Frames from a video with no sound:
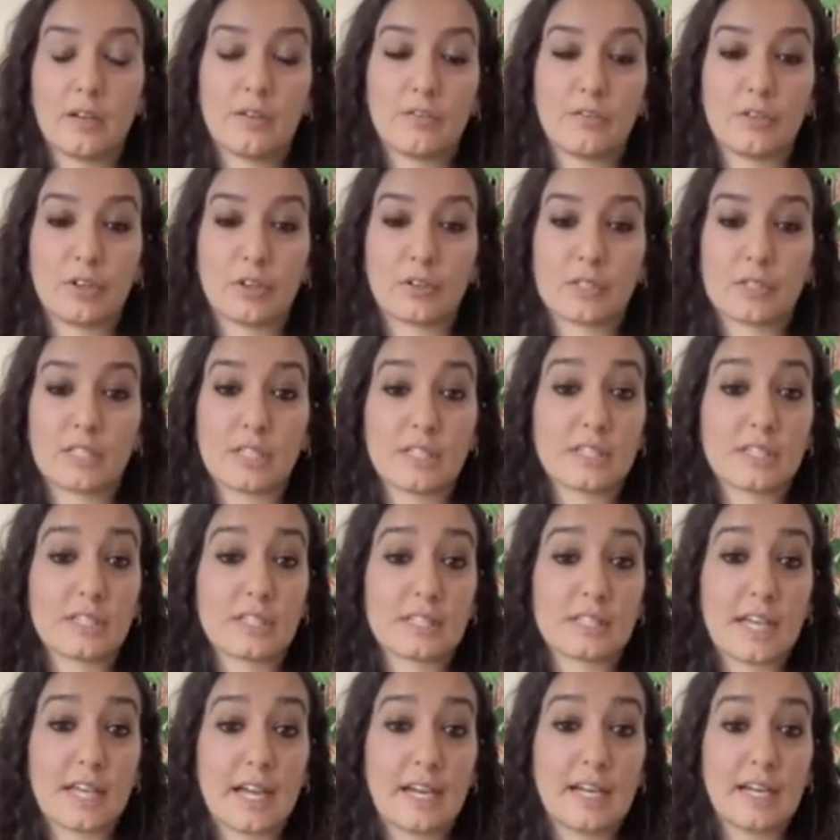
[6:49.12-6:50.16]
folks in
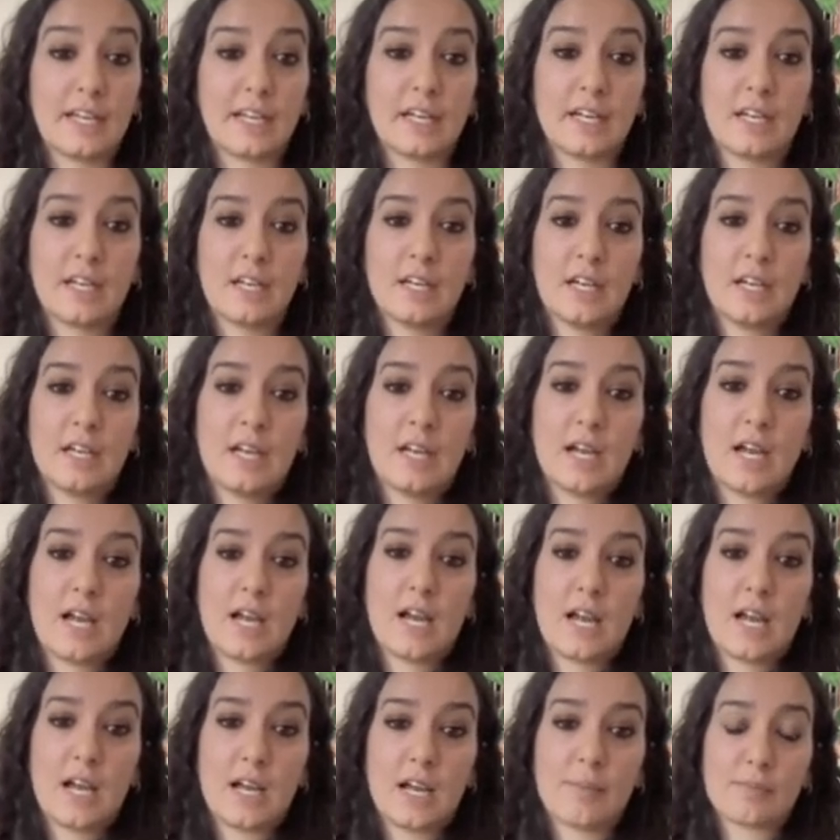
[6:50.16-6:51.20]
society.
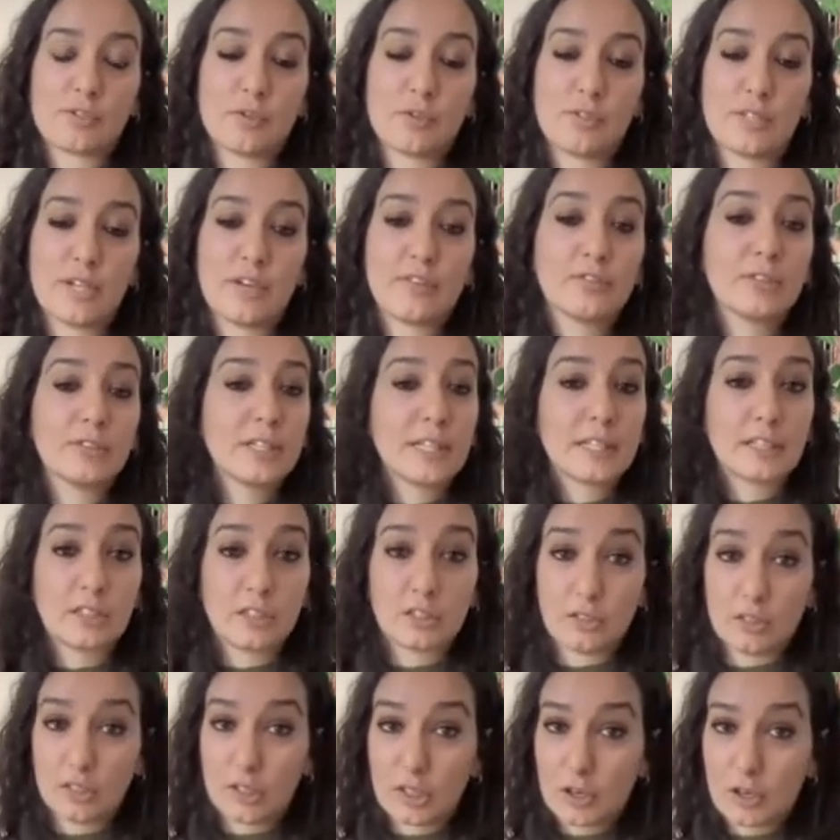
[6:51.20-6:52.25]
Um, so definitely like
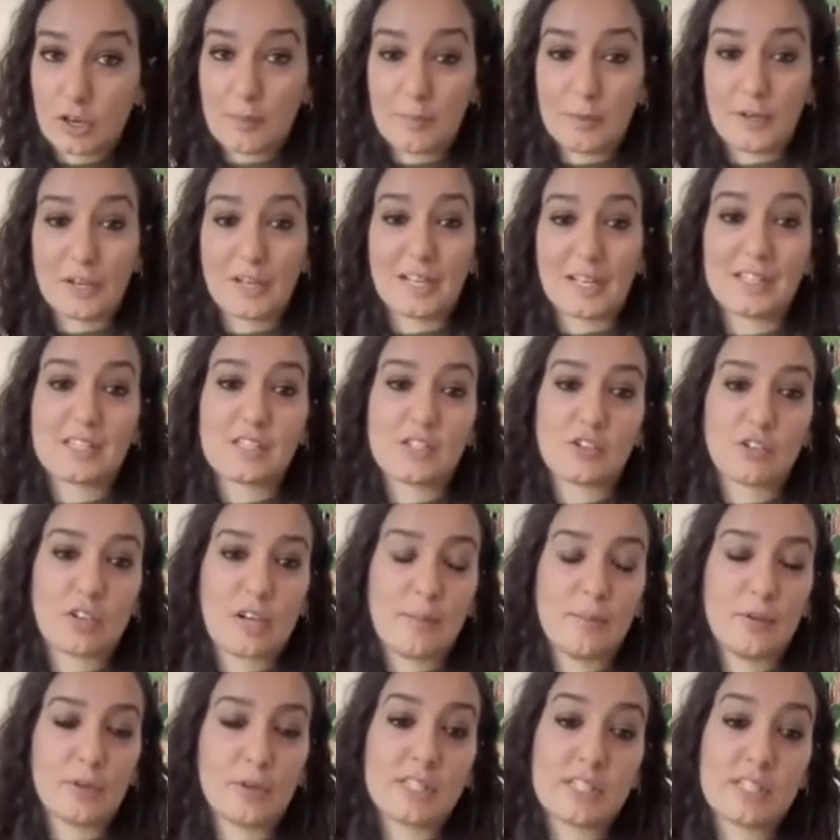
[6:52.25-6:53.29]
look her up on
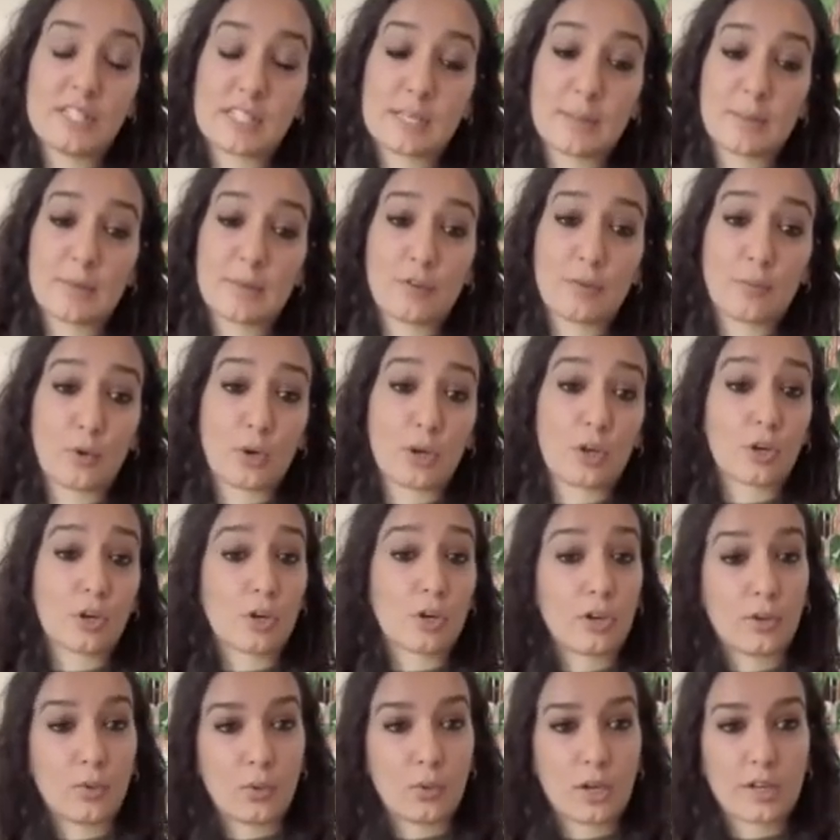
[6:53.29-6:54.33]
Instagram. You can see some of her more
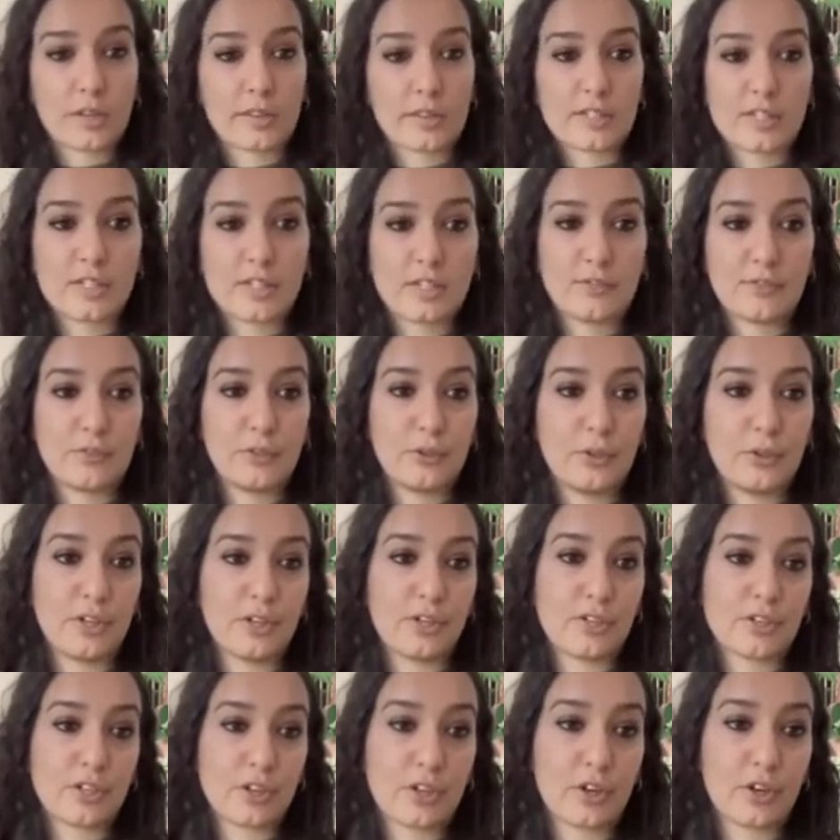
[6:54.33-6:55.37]
current work. This is a few
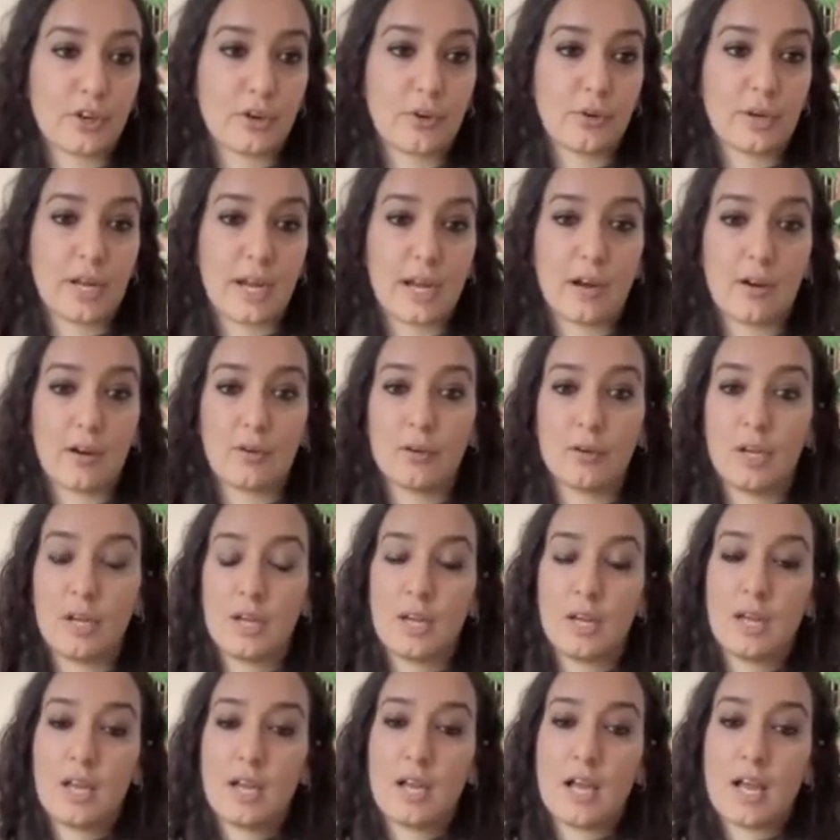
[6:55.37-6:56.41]
years ago now.
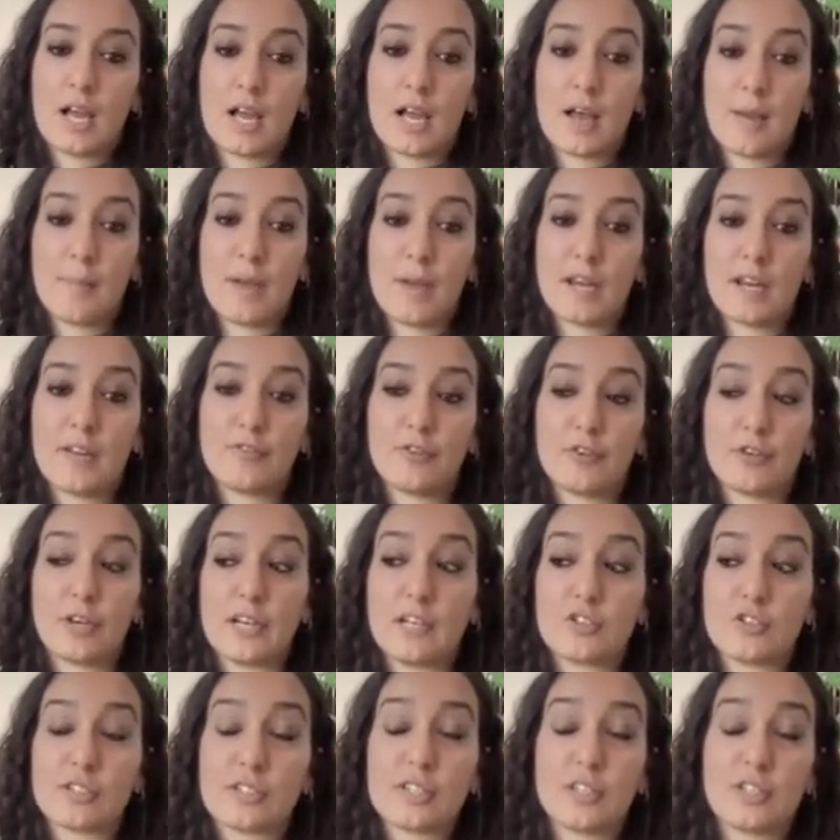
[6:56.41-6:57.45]
Um, and if you're
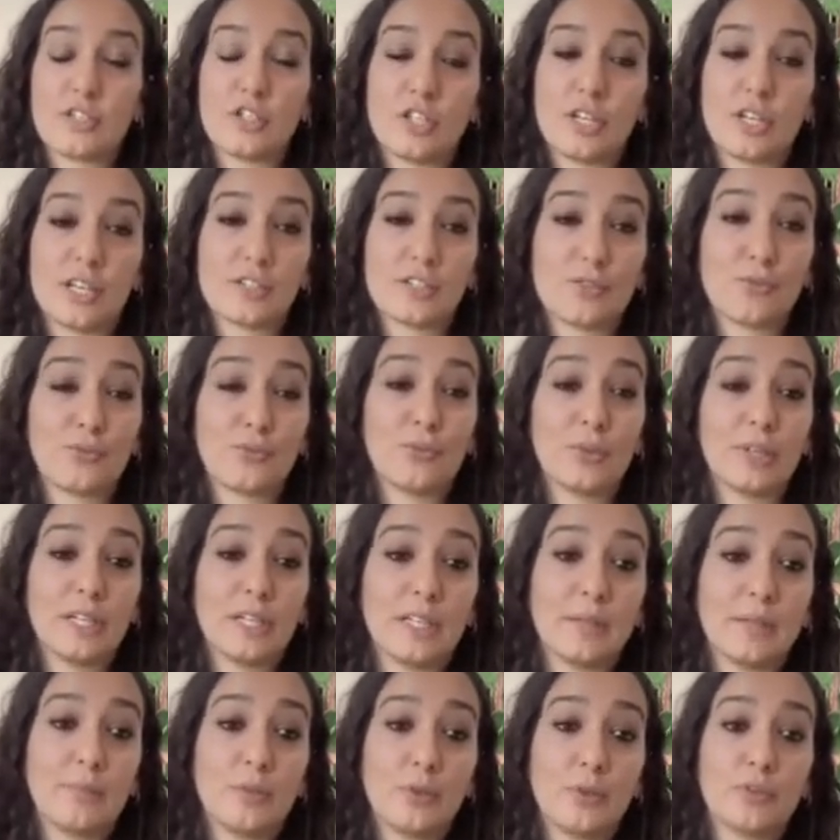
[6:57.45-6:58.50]
interested, she has a
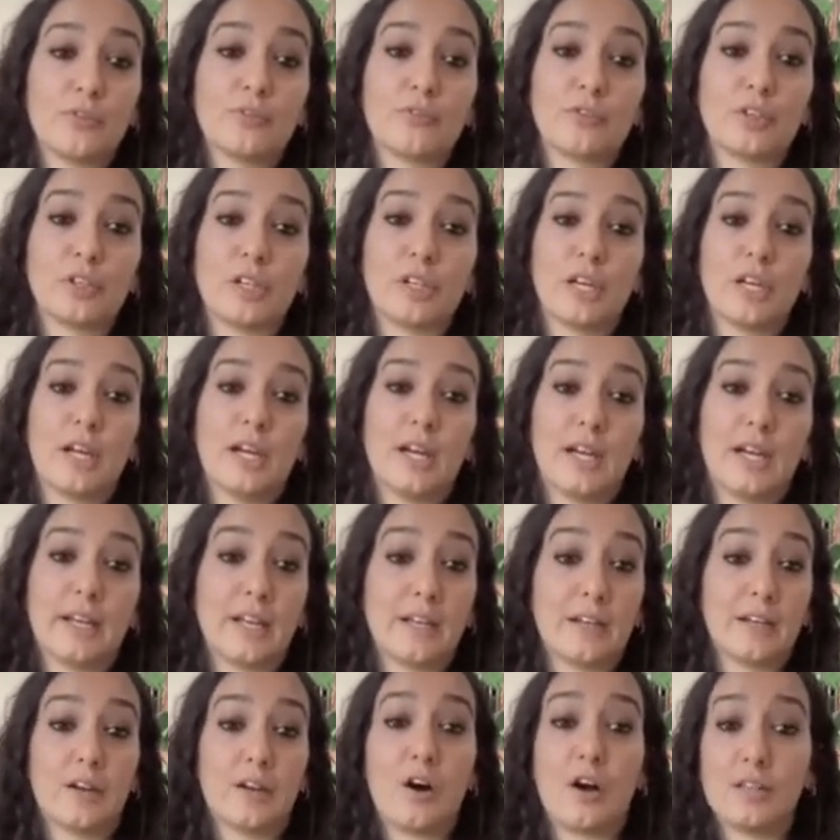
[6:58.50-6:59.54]
really beautiful uh, and,
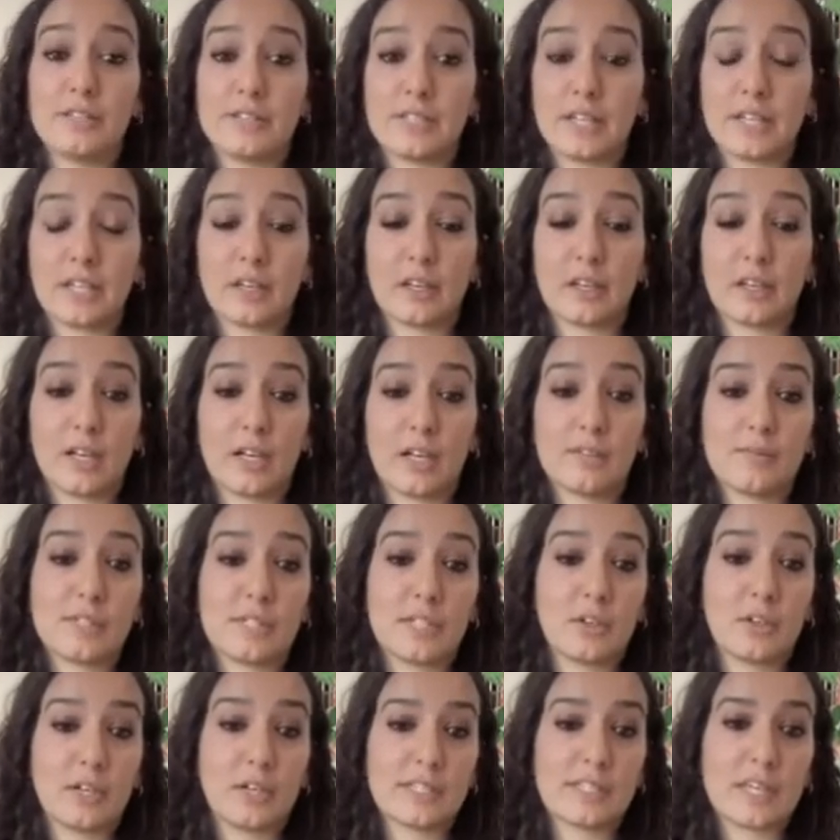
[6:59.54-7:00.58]
and, haunting uh,
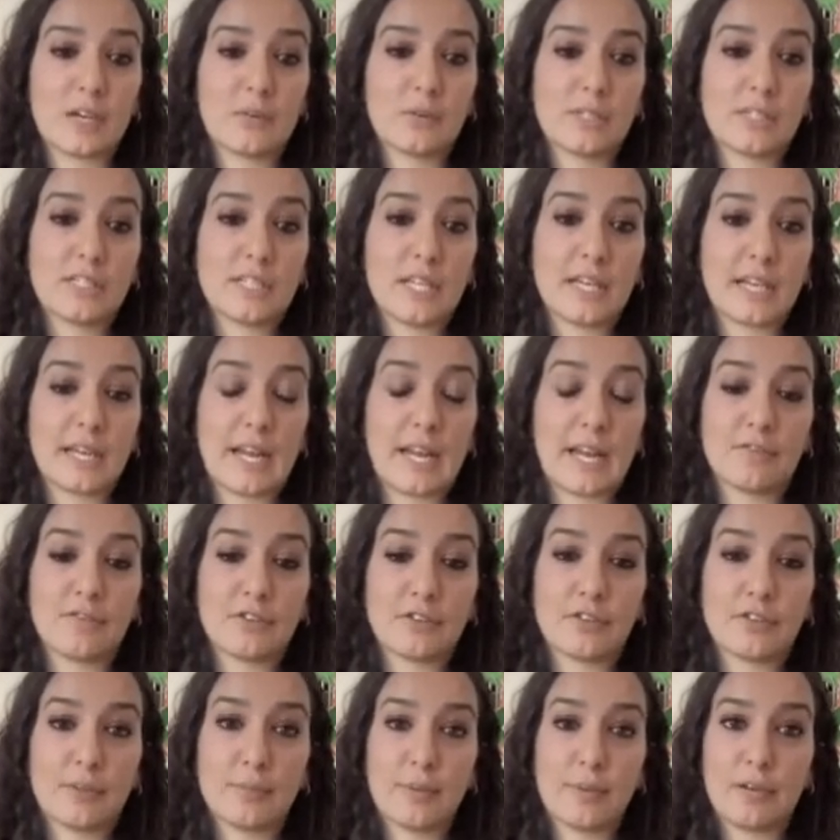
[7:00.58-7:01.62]
series that was taken
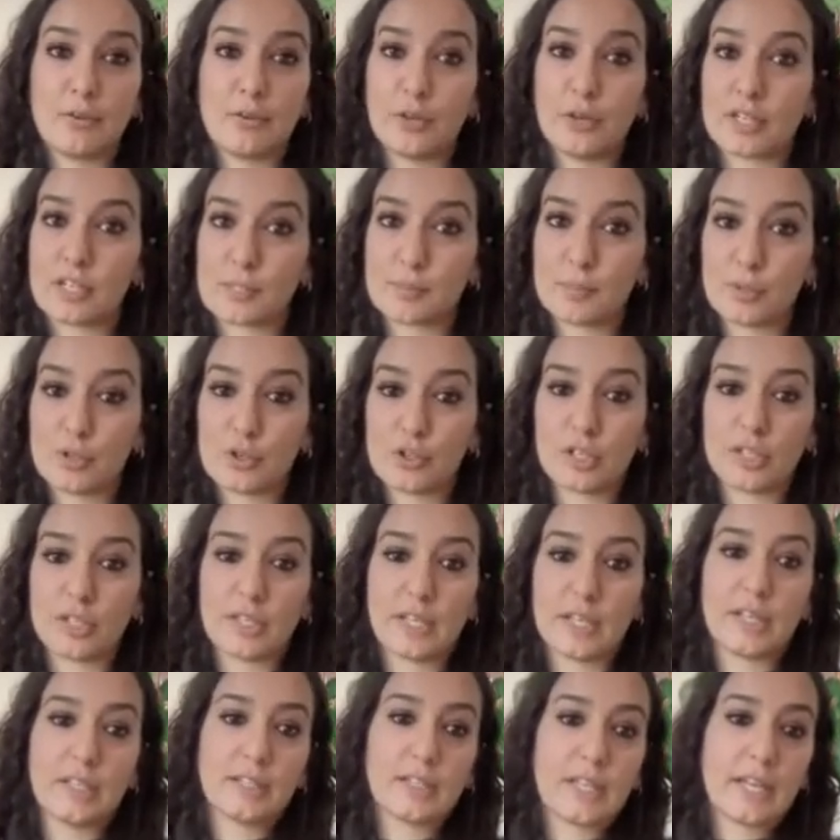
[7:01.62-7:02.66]
after the Beirut explosion
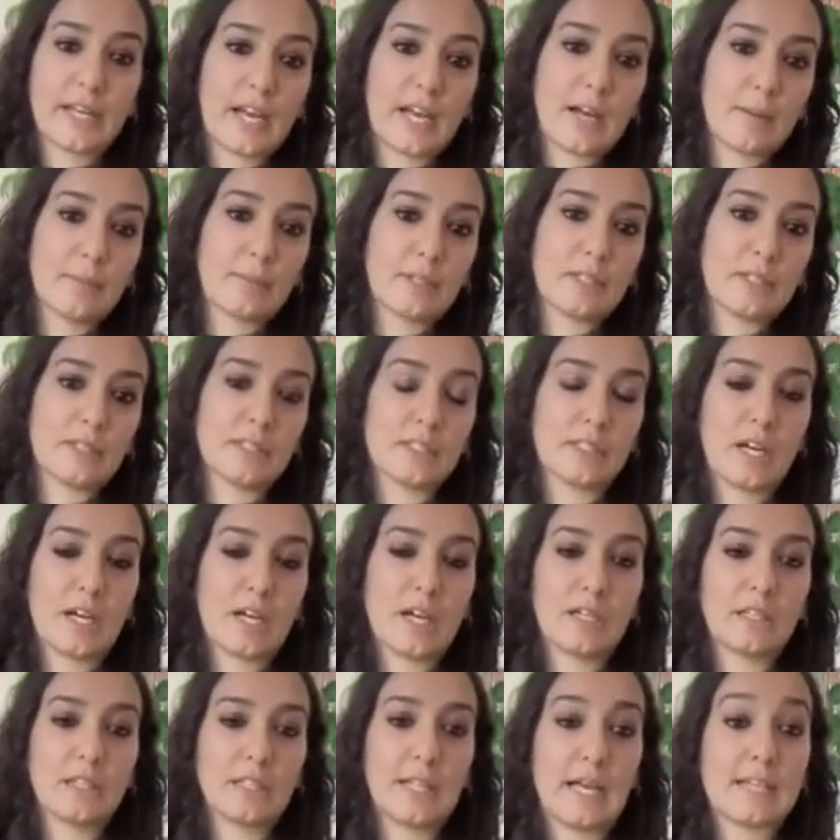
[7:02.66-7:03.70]
that, that happened
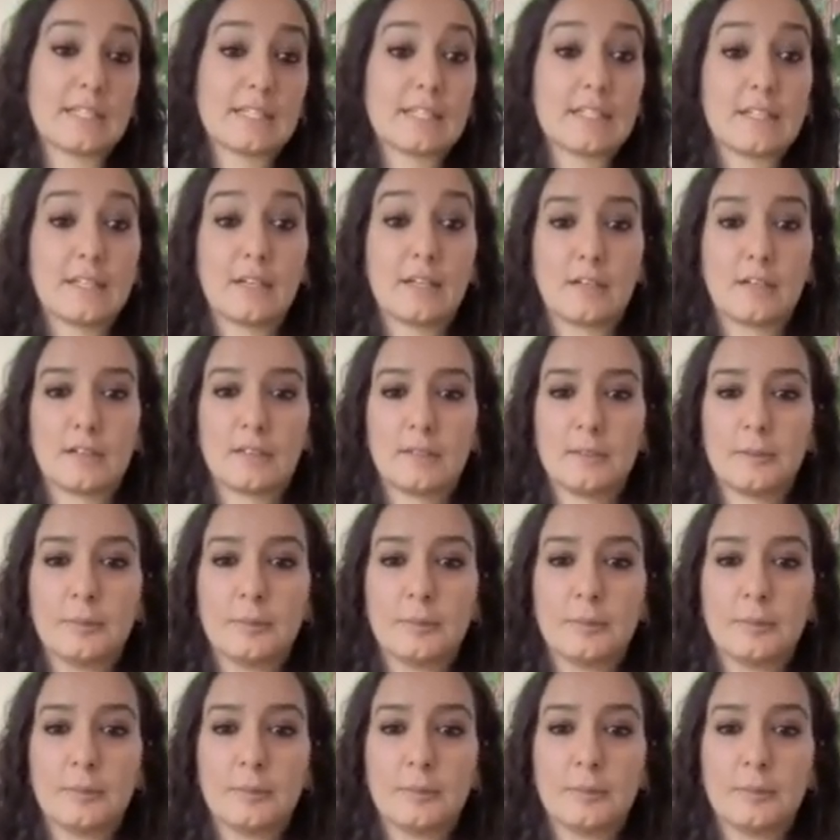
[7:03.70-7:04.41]
uh, last year.